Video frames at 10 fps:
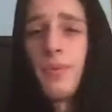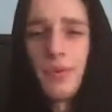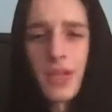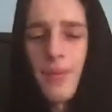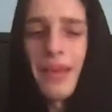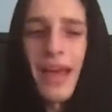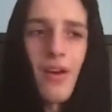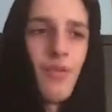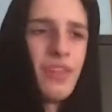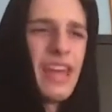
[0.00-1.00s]
is coming
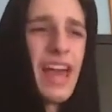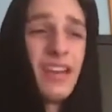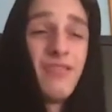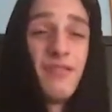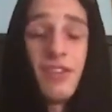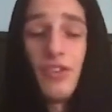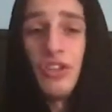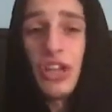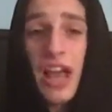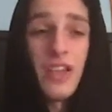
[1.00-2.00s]
out the end of
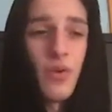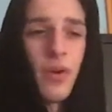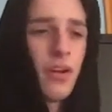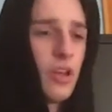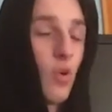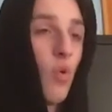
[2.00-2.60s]
January